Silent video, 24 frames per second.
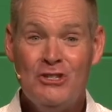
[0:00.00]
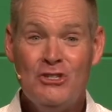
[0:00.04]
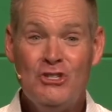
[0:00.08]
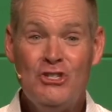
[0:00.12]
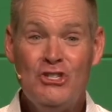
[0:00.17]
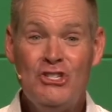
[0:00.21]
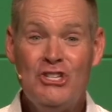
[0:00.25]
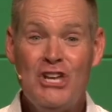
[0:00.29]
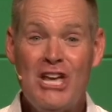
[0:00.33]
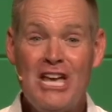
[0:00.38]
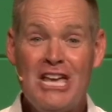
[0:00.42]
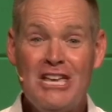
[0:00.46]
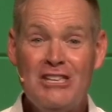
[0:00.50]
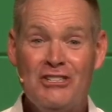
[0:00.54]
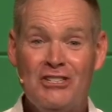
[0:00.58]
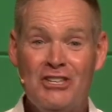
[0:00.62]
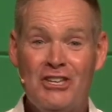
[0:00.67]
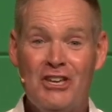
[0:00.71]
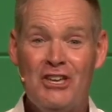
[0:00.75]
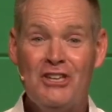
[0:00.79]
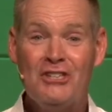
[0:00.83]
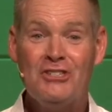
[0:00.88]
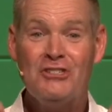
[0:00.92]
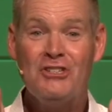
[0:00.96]

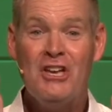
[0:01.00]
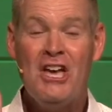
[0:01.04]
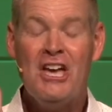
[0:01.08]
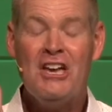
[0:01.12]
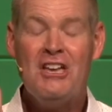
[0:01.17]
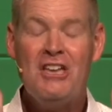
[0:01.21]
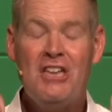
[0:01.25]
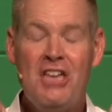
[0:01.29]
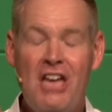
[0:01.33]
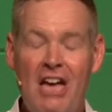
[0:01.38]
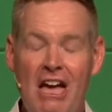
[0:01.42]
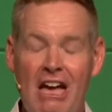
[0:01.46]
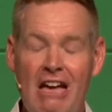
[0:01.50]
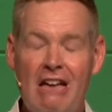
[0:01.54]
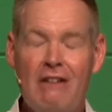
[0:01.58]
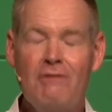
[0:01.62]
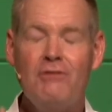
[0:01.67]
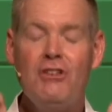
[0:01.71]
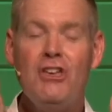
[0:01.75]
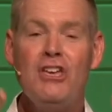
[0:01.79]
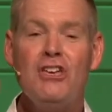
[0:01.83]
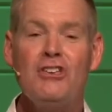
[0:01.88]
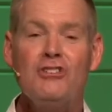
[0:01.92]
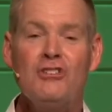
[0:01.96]
Jesus
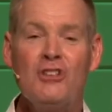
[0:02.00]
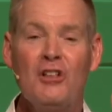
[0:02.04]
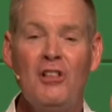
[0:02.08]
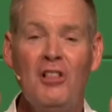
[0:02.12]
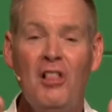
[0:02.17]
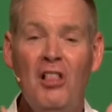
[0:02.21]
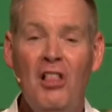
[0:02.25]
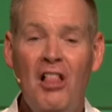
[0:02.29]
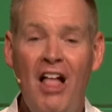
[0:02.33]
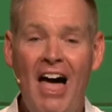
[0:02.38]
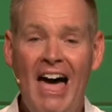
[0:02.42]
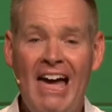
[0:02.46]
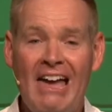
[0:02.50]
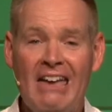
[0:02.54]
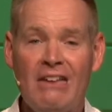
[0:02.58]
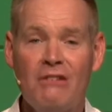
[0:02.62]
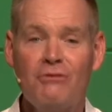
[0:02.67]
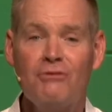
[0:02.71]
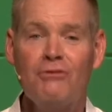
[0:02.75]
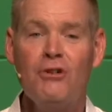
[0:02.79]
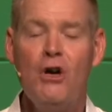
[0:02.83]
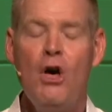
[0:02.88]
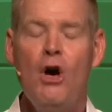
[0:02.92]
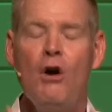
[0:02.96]
gave His
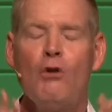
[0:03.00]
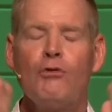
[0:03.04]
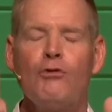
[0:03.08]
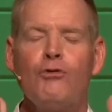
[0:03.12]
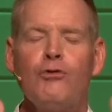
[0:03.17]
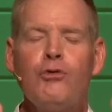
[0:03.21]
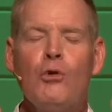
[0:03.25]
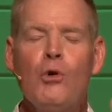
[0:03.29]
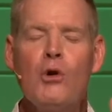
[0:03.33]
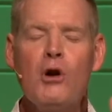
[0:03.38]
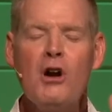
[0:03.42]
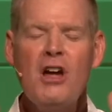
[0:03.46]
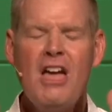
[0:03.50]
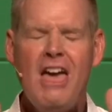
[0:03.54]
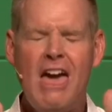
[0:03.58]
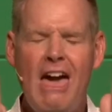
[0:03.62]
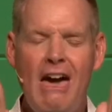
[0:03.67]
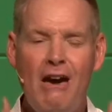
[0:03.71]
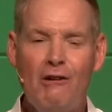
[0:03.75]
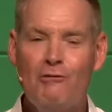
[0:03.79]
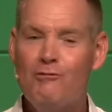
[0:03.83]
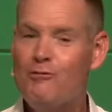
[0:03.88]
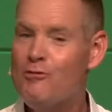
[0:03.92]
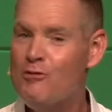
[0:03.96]
life for
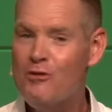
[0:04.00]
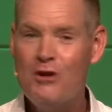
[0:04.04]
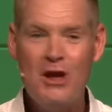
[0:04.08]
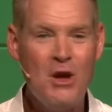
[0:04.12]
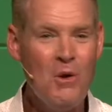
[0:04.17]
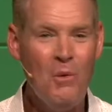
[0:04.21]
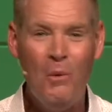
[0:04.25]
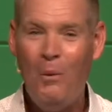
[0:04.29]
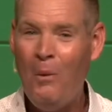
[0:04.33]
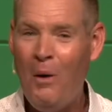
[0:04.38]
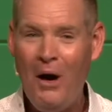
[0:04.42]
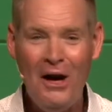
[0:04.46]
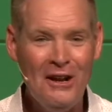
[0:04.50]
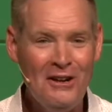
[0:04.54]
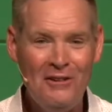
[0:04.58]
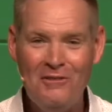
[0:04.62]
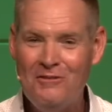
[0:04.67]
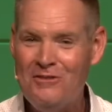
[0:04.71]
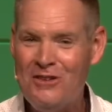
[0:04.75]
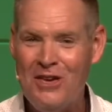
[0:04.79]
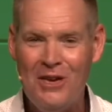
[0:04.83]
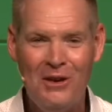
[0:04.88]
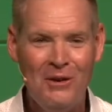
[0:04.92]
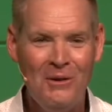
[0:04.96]
every one
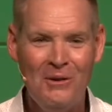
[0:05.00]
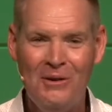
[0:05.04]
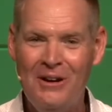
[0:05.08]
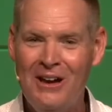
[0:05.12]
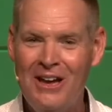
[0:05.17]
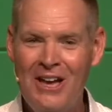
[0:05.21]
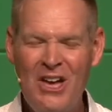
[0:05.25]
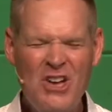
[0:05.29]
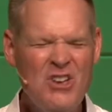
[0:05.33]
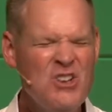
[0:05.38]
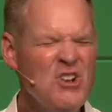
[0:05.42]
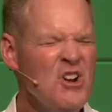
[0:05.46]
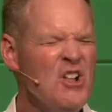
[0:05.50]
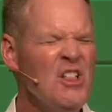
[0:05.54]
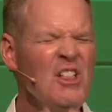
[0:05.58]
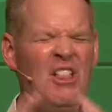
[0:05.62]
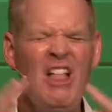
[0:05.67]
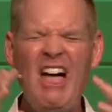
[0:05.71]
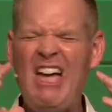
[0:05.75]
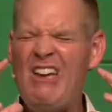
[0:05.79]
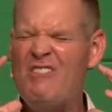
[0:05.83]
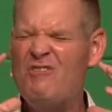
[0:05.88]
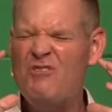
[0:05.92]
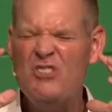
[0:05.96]
of you. Your
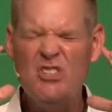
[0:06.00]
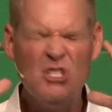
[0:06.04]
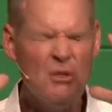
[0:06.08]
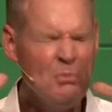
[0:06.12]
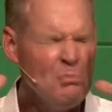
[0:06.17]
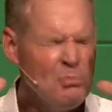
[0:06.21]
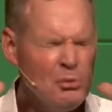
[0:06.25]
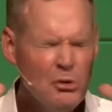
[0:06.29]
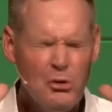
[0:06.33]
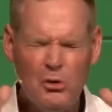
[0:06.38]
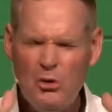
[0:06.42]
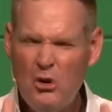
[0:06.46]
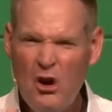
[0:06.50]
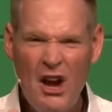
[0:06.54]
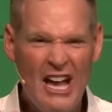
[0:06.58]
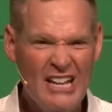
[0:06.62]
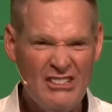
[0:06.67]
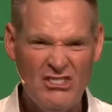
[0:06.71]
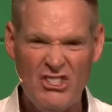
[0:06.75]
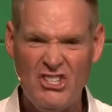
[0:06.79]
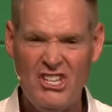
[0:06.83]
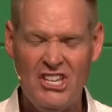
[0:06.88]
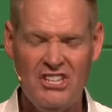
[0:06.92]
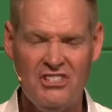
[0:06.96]
life is
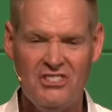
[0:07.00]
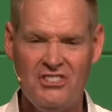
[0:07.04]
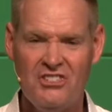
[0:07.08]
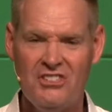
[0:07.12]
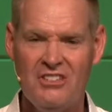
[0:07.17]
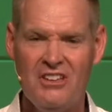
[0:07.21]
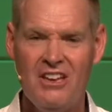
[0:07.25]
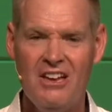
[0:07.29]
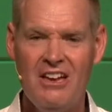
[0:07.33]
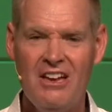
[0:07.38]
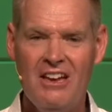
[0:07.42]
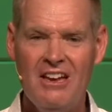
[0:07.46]
precious.